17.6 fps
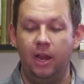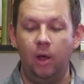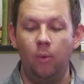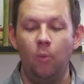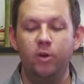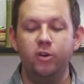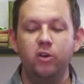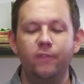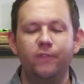and I
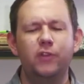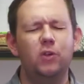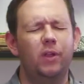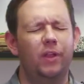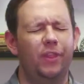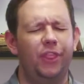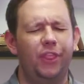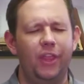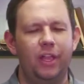wonder if you
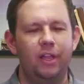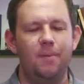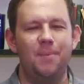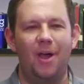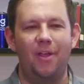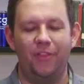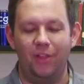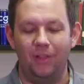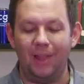can think
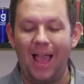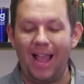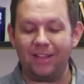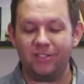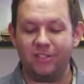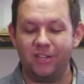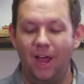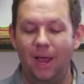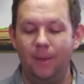about the
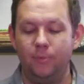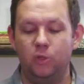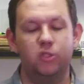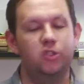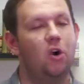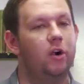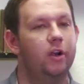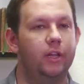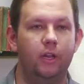last time you
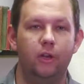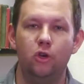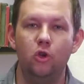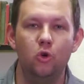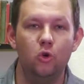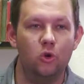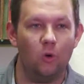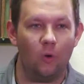started a new